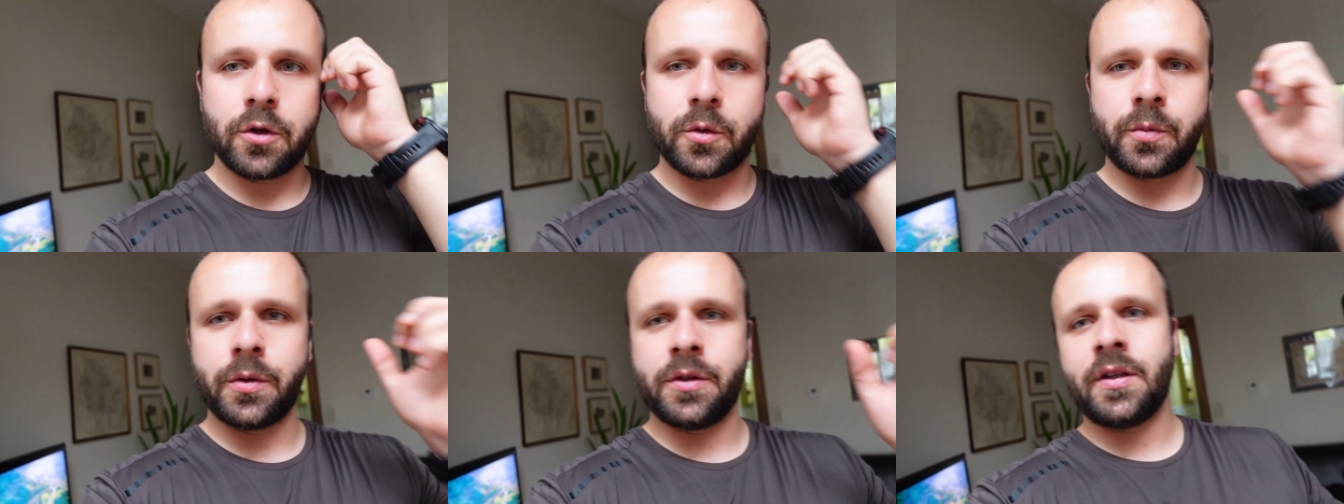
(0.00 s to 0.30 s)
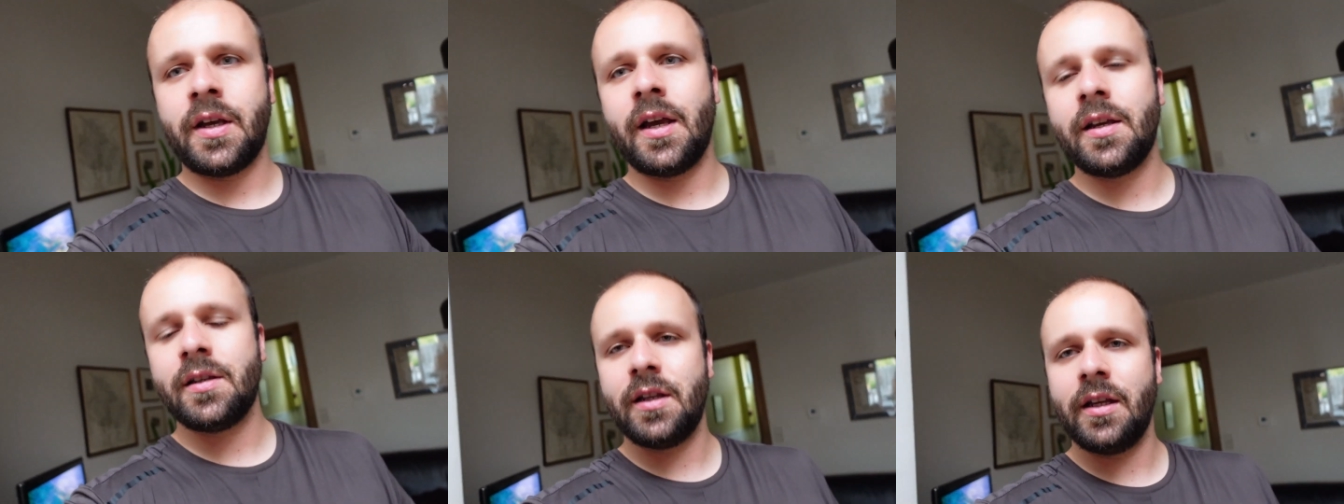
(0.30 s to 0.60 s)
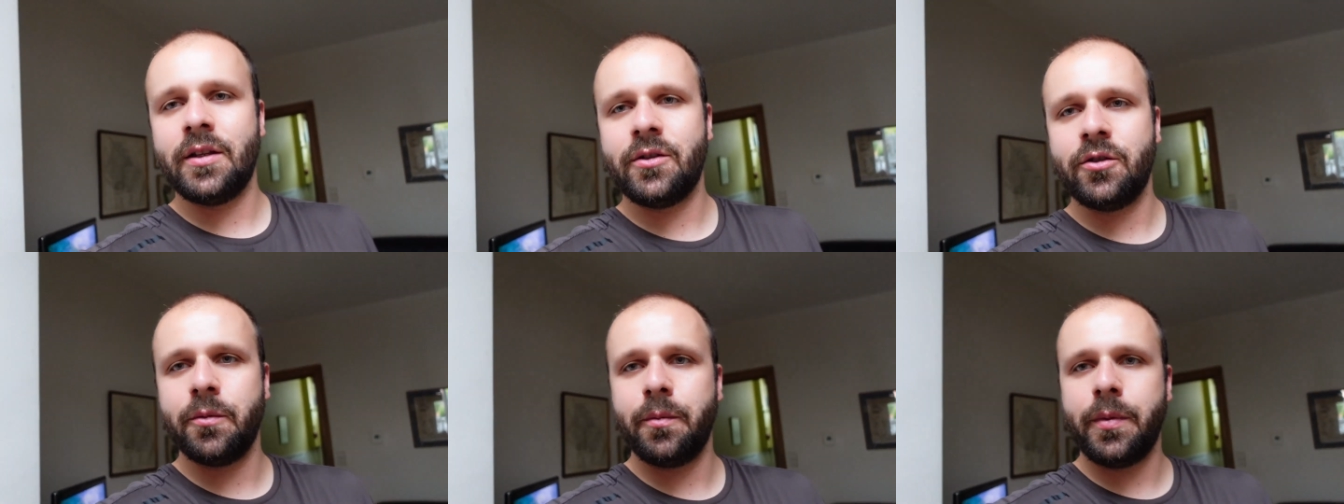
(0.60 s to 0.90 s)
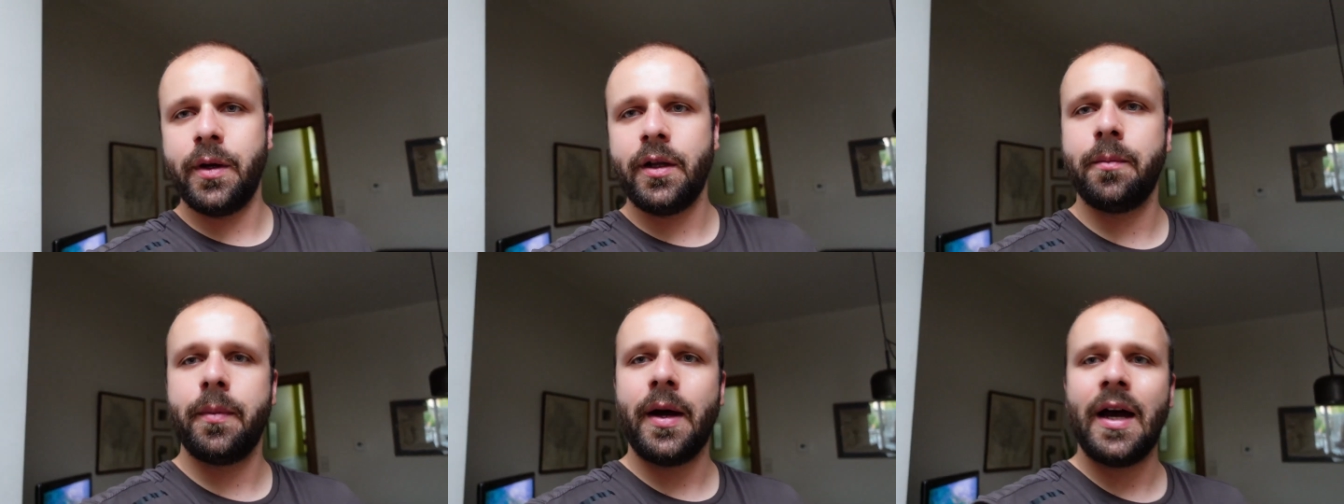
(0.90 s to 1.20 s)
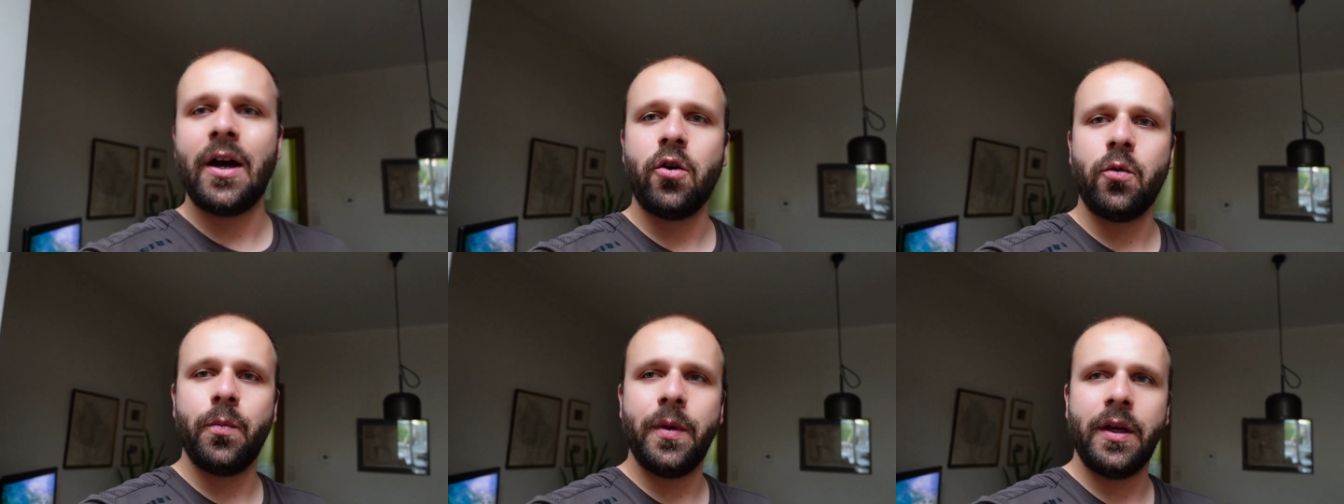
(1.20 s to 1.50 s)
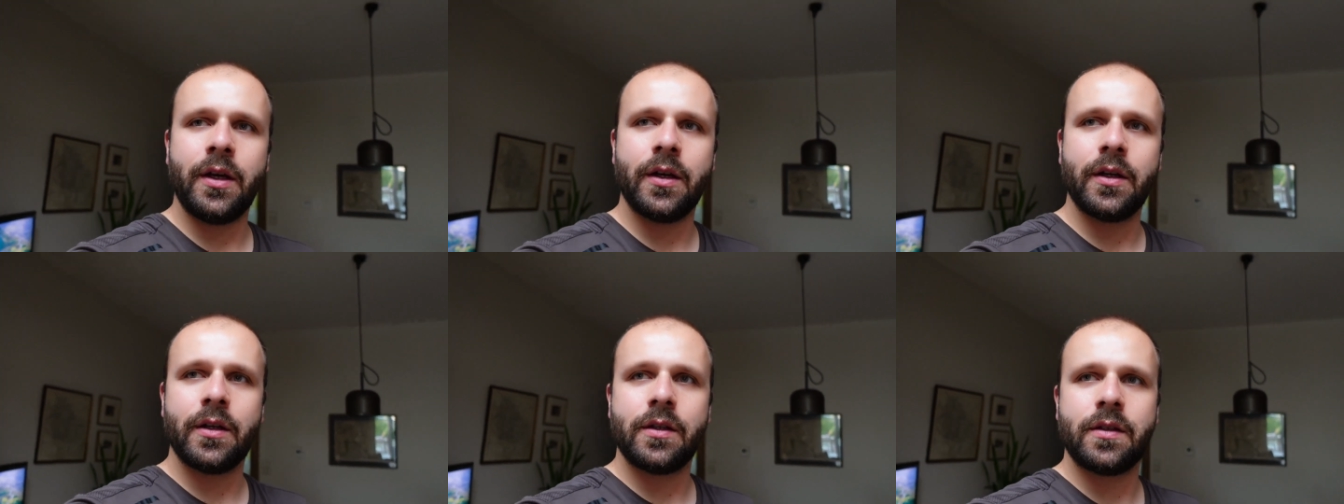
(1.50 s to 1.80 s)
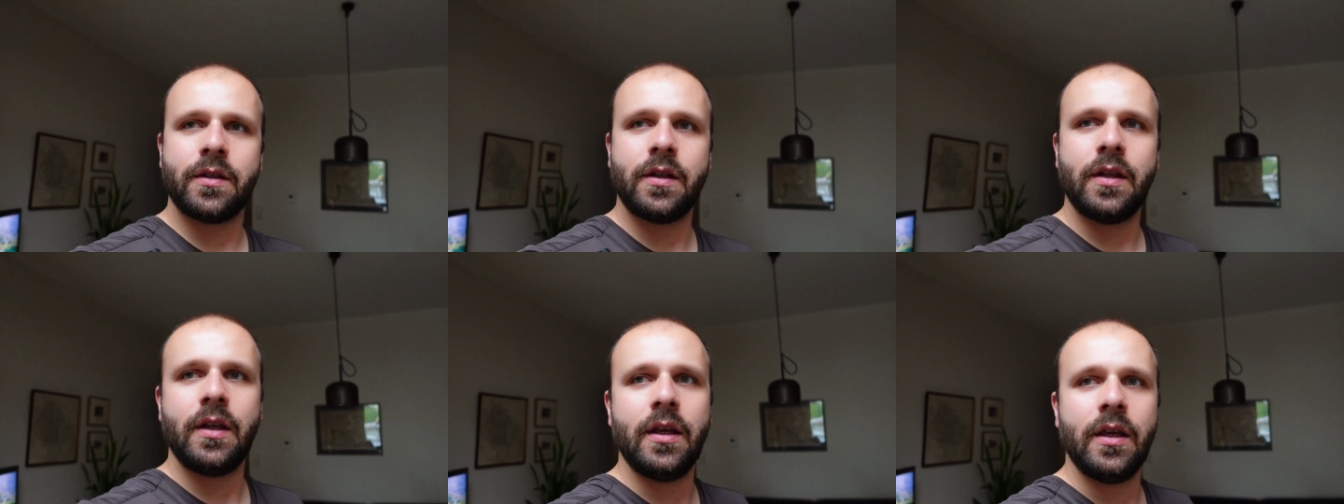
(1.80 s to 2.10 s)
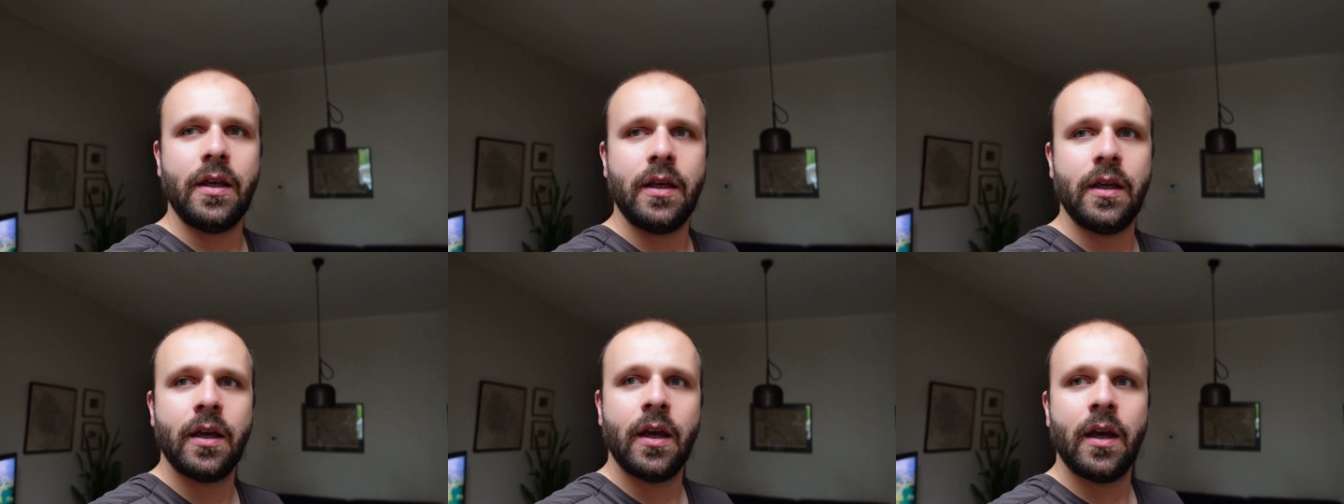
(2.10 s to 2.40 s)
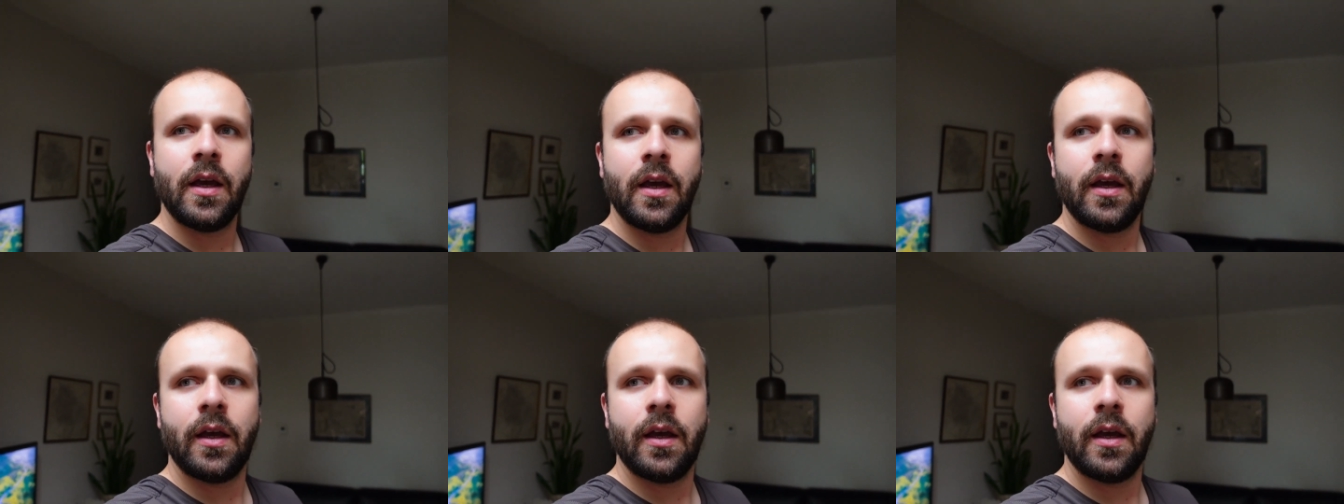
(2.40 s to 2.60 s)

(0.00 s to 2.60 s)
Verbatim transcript: more precisely to Bilbao, because the